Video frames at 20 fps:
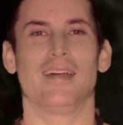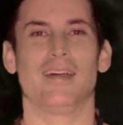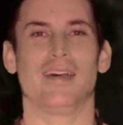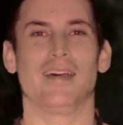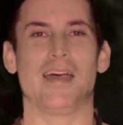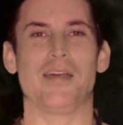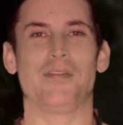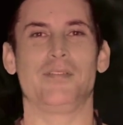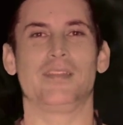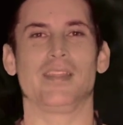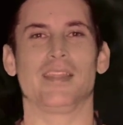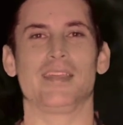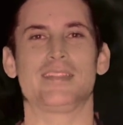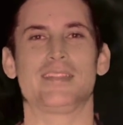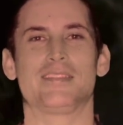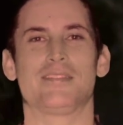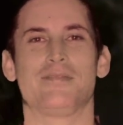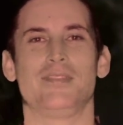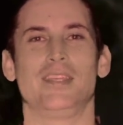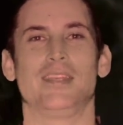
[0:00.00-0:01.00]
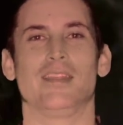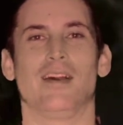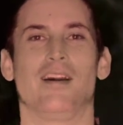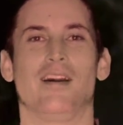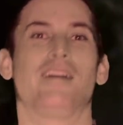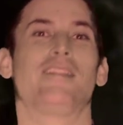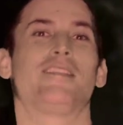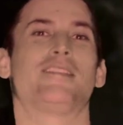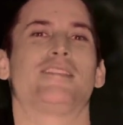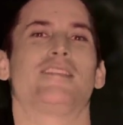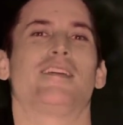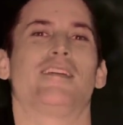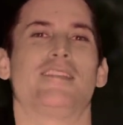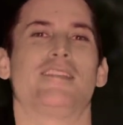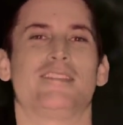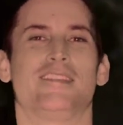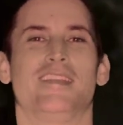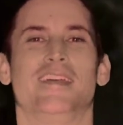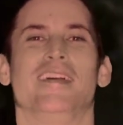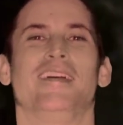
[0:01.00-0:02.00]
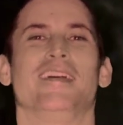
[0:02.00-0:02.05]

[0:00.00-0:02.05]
uh, I would like to meet all the stars,